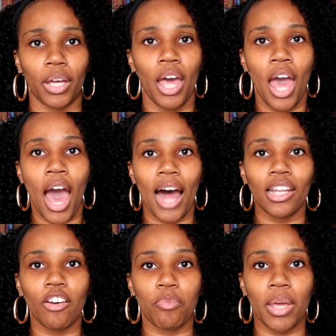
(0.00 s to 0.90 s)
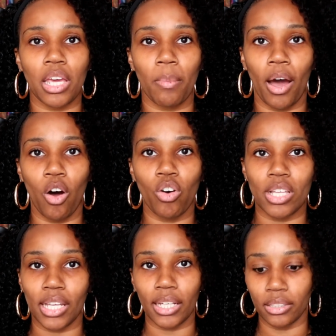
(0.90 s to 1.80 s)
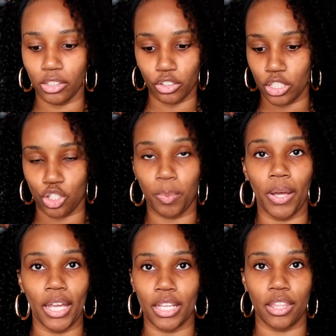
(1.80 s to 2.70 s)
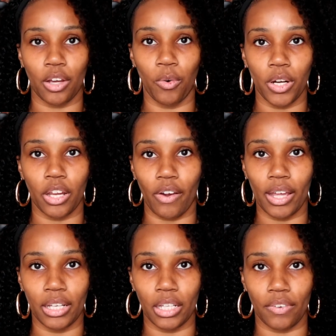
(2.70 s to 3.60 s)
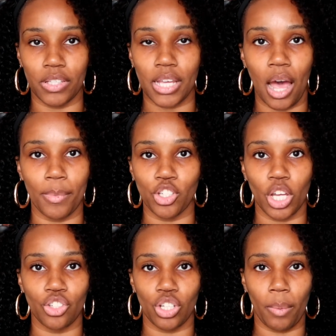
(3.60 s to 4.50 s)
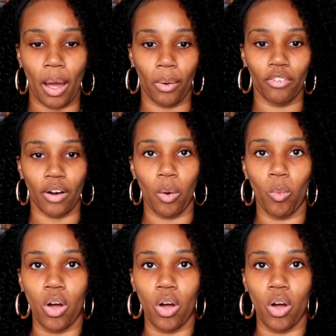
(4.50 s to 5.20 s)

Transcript: but I love making my own because I can literally just put anything on here at any given time and change it up however I